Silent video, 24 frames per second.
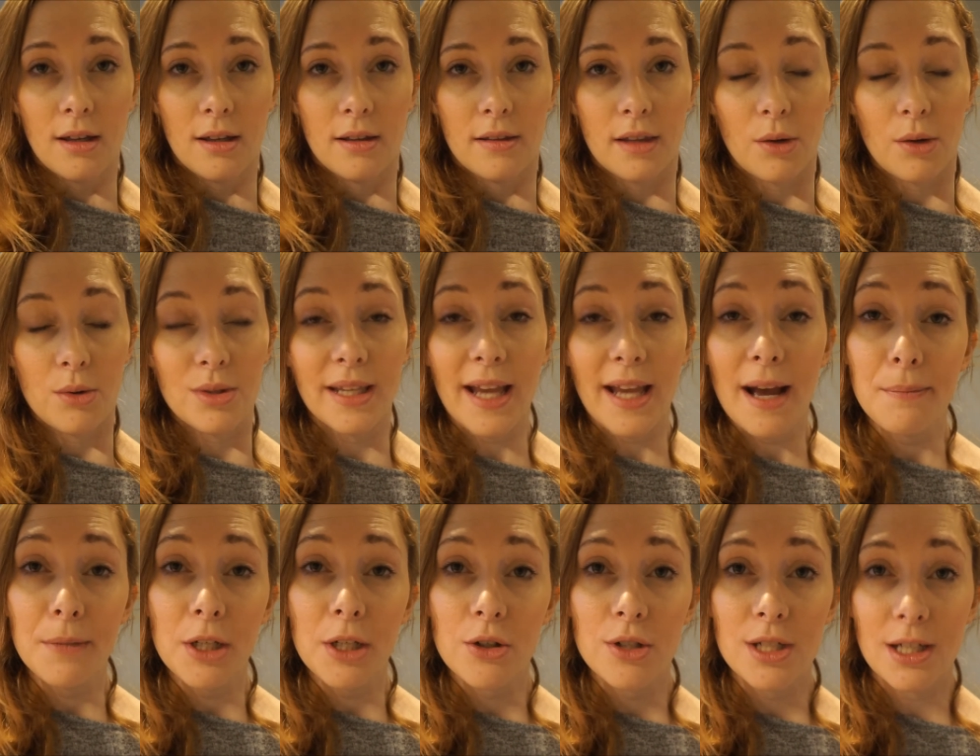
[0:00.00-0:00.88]
there was the
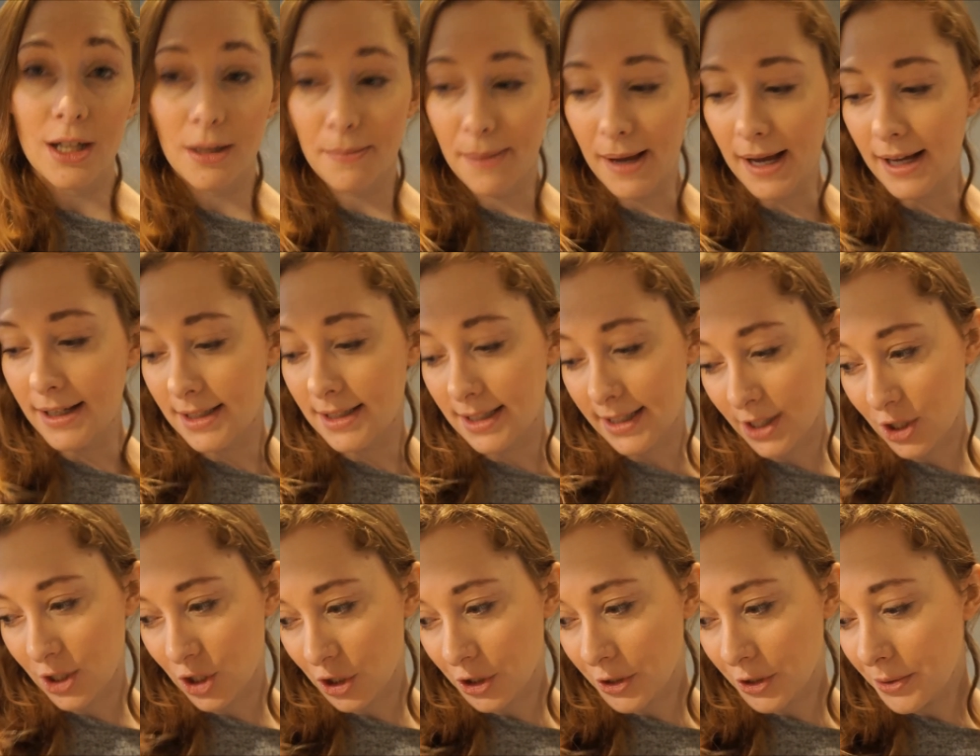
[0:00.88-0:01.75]
amniotic band
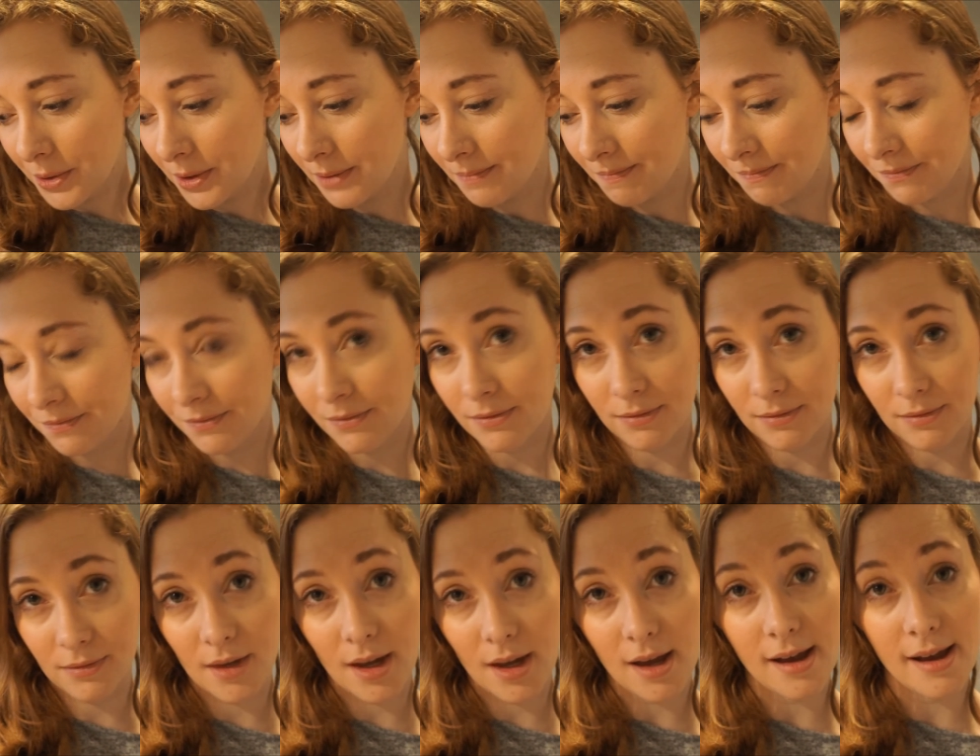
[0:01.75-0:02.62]
issue.
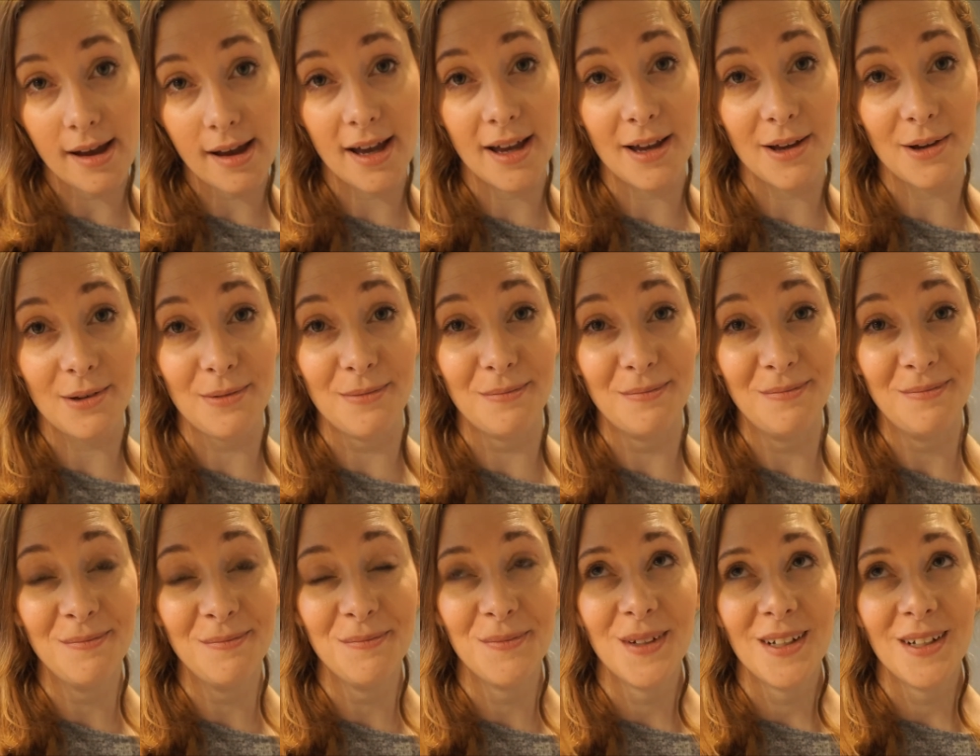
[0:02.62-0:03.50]
Then